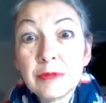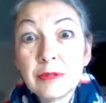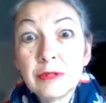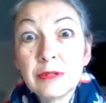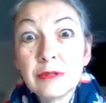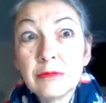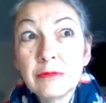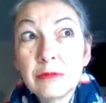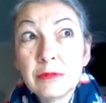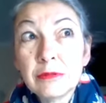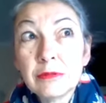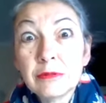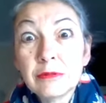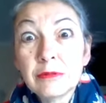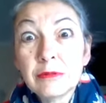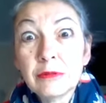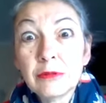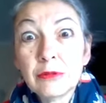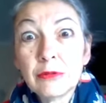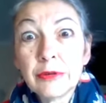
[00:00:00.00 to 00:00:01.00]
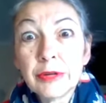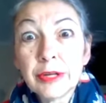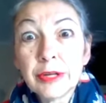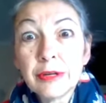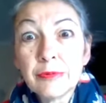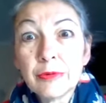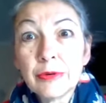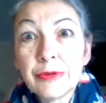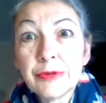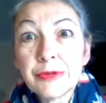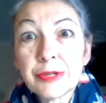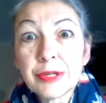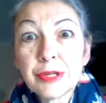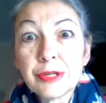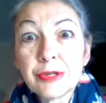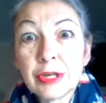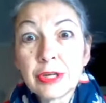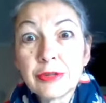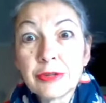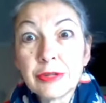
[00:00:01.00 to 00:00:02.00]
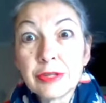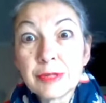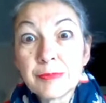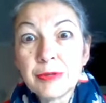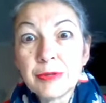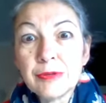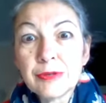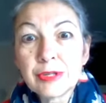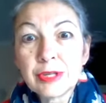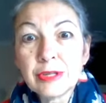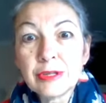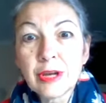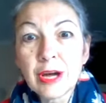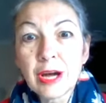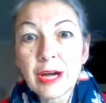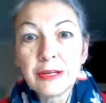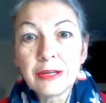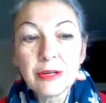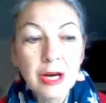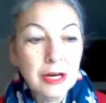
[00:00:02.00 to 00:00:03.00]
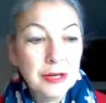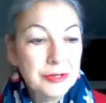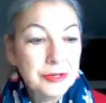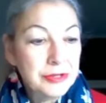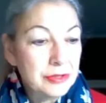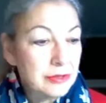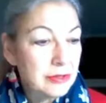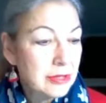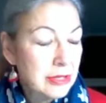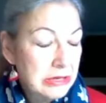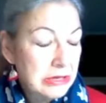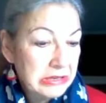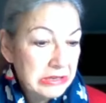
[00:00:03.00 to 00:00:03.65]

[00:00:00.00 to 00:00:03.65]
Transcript: Oh, Lordy, we're using a drug that's been used in 9 dogs, and